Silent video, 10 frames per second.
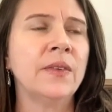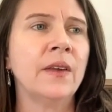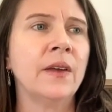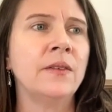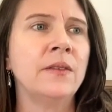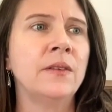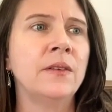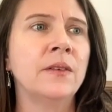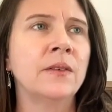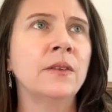a
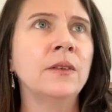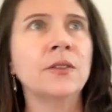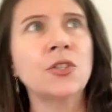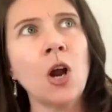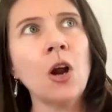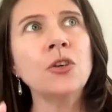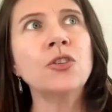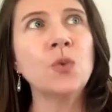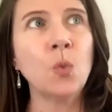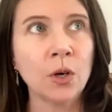
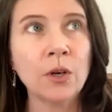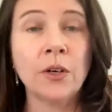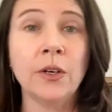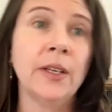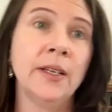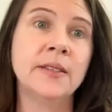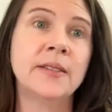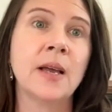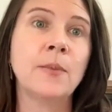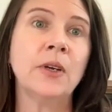charged word in
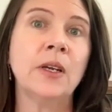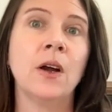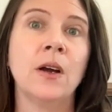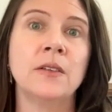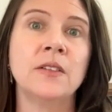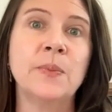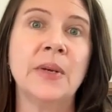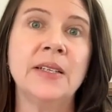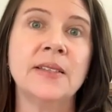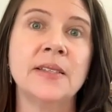some regards,
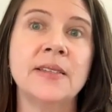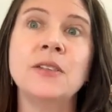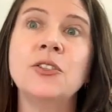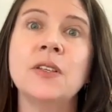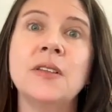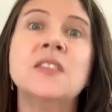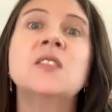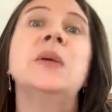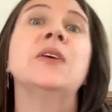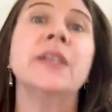but it's essentially the
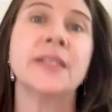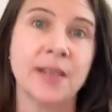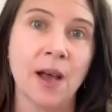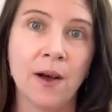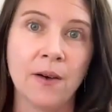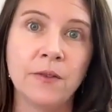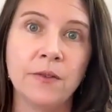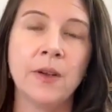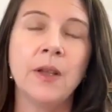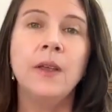spirits
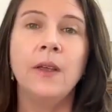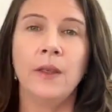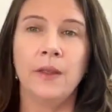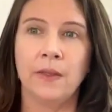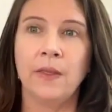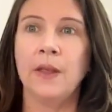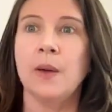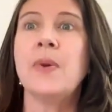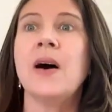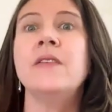of the
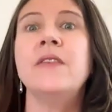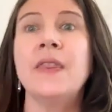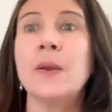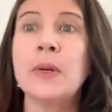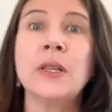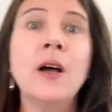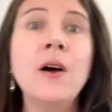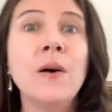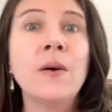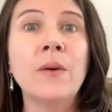above and the
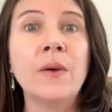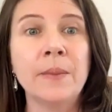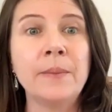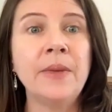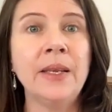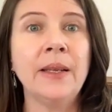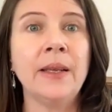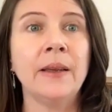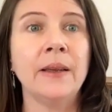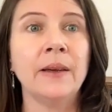below,
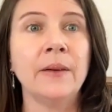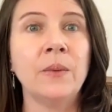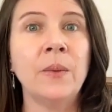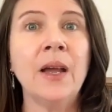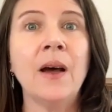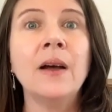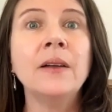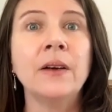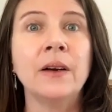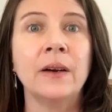meaning we
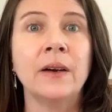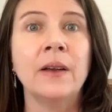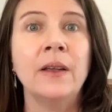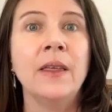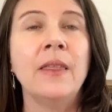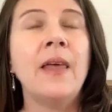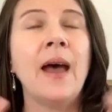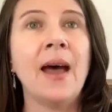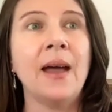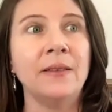honor
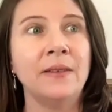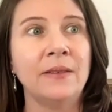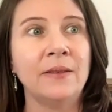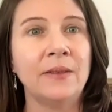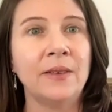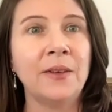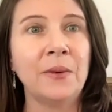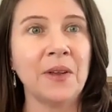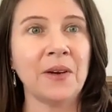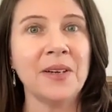that,
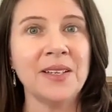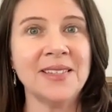there